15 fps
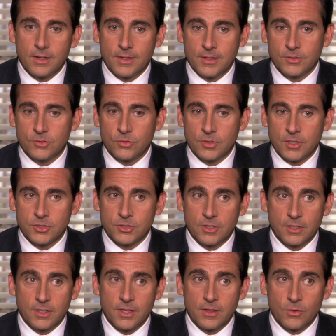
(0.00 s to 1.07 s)
is
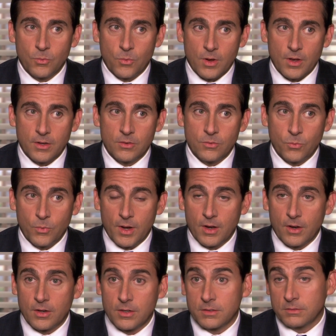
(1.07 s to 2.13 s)
traditionally the one
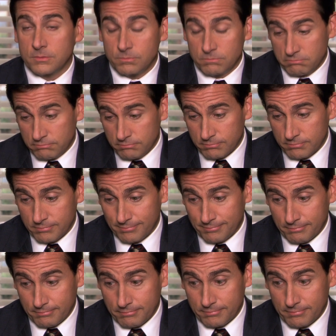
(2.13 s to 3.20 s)
where
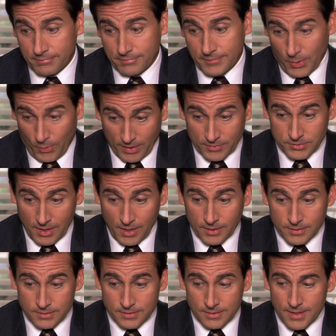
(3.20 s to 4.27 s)
you have
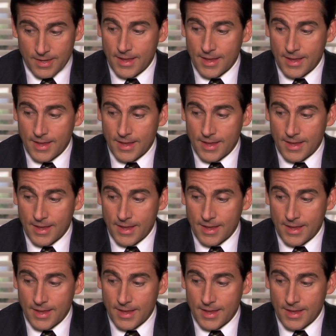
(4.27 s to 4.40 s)
sex.